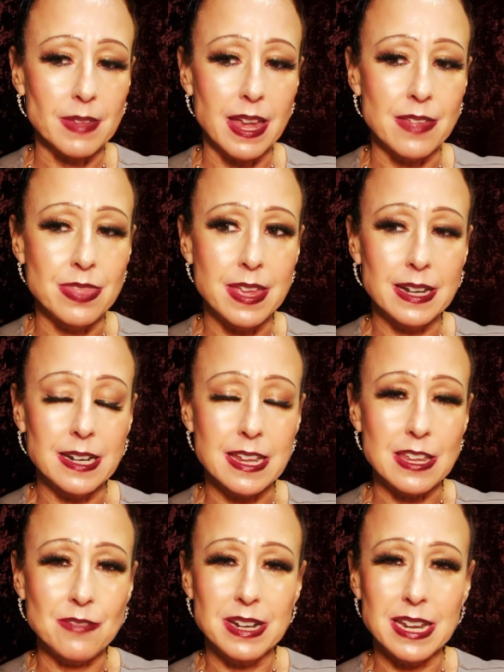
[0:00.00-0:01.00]
And then
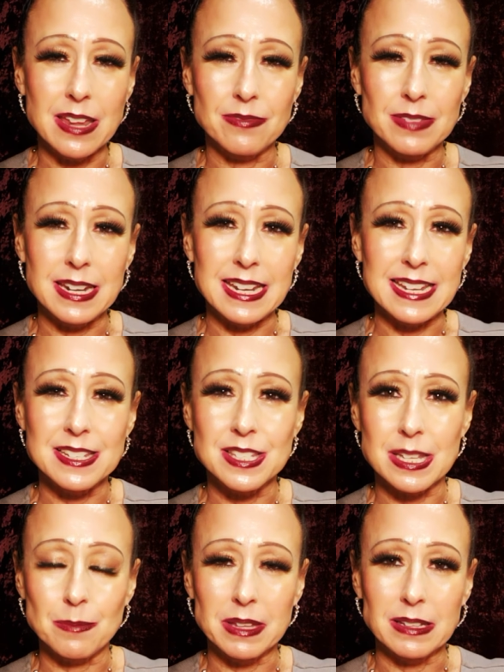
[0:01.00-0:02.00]
even if it is
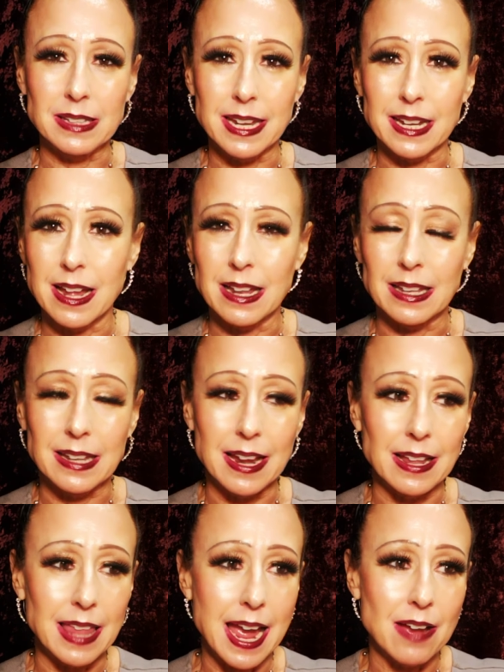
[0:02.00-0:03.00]
something like
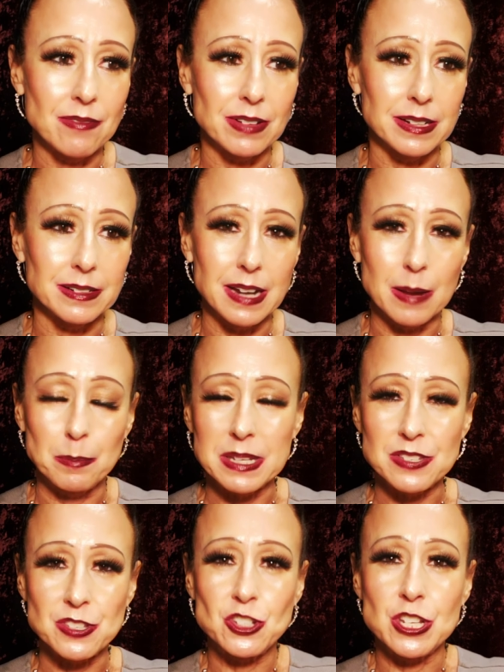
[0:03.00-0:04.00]
I'll have a
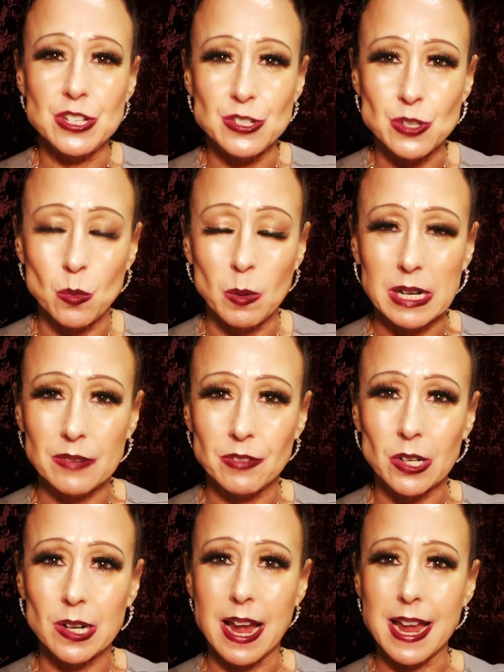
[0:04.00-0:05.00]
piece of cheese or
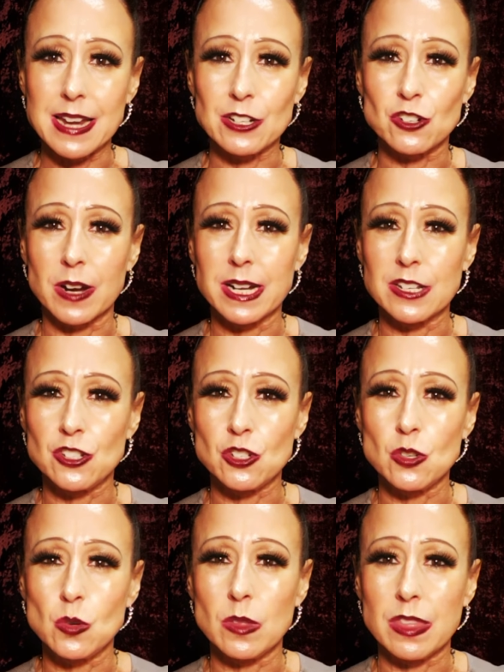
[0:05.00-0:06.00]
whatever, I try to
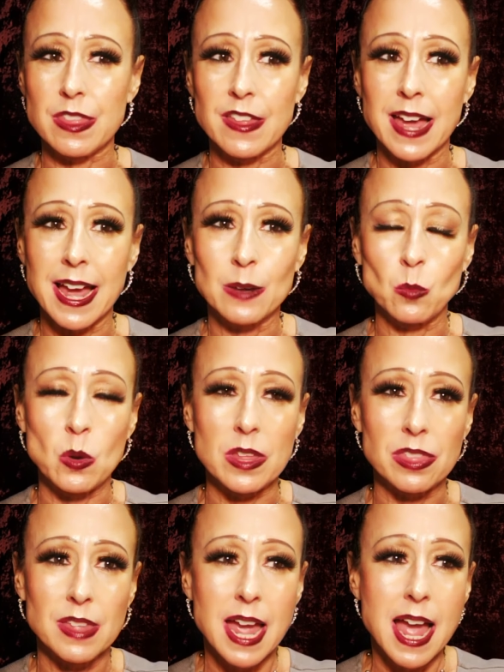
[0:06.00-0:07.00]
do that
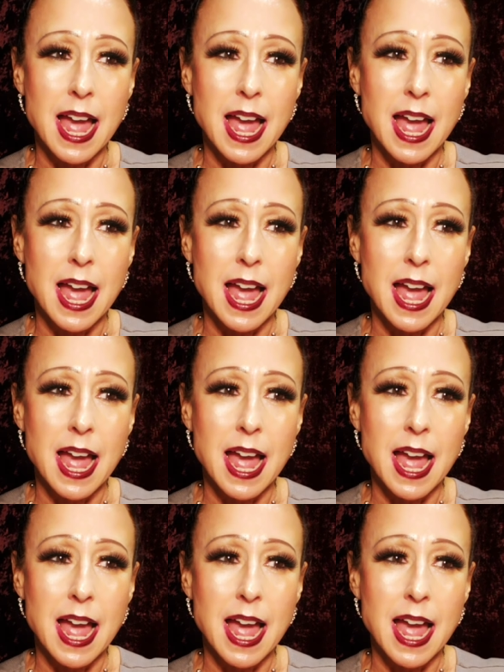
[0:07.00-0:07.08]
with